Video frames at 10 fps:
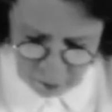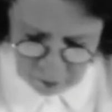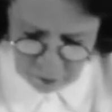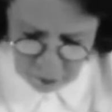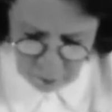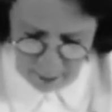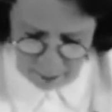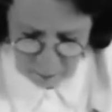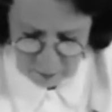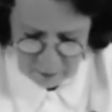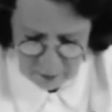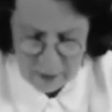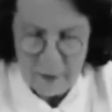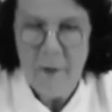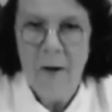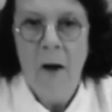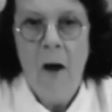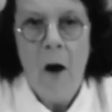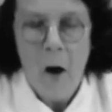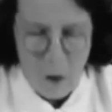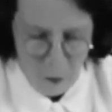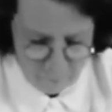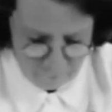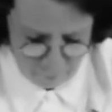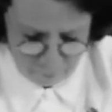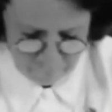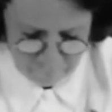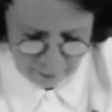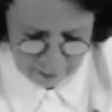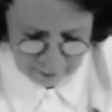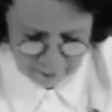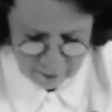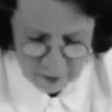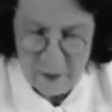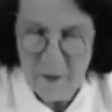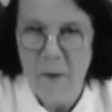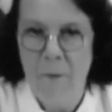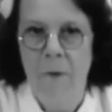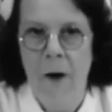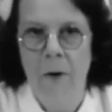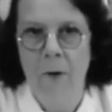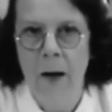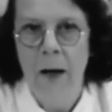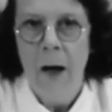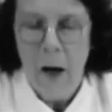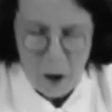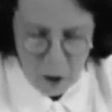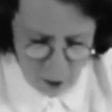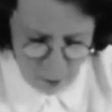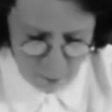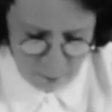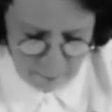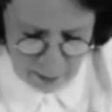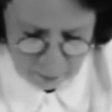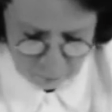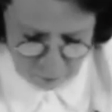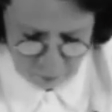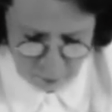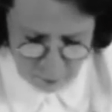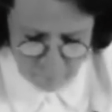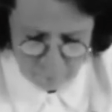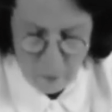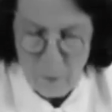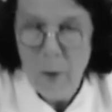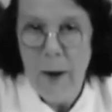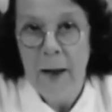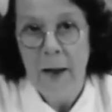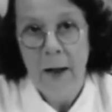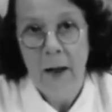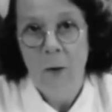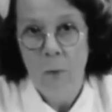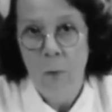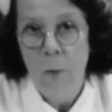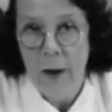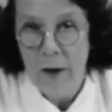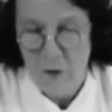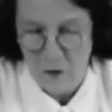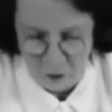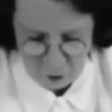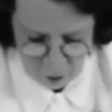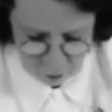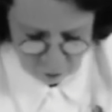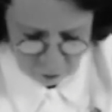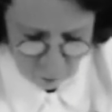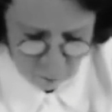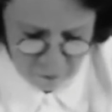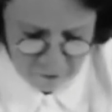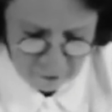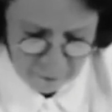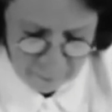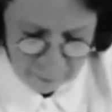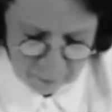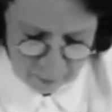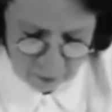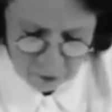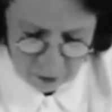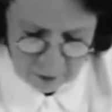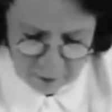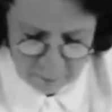2 ounces of fat is a very low amount for a really rich, short, cheesy